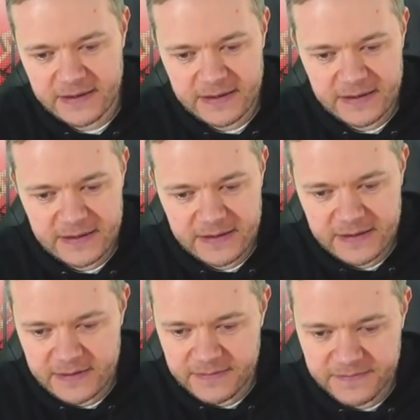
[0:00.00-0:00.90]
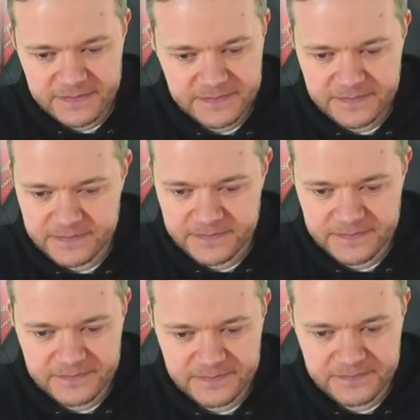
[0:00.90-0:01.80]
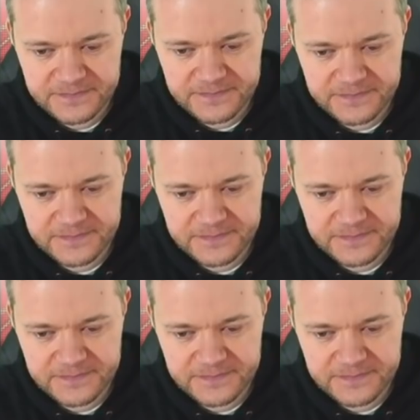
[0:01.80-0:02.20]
[no speech]